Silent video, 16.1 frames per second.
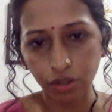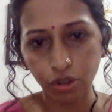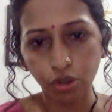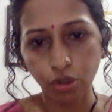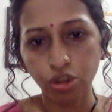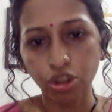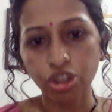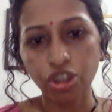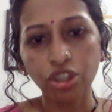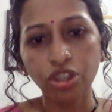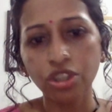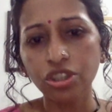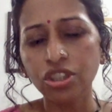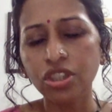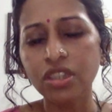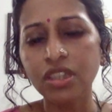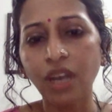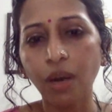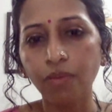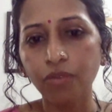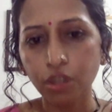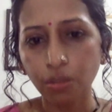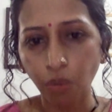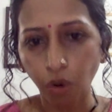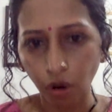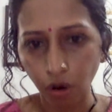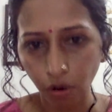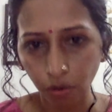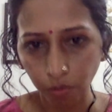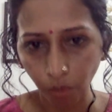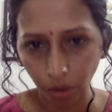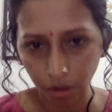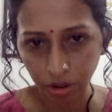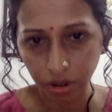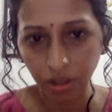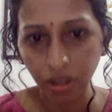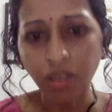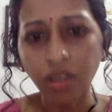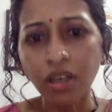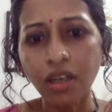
So the children just come with a bottle of water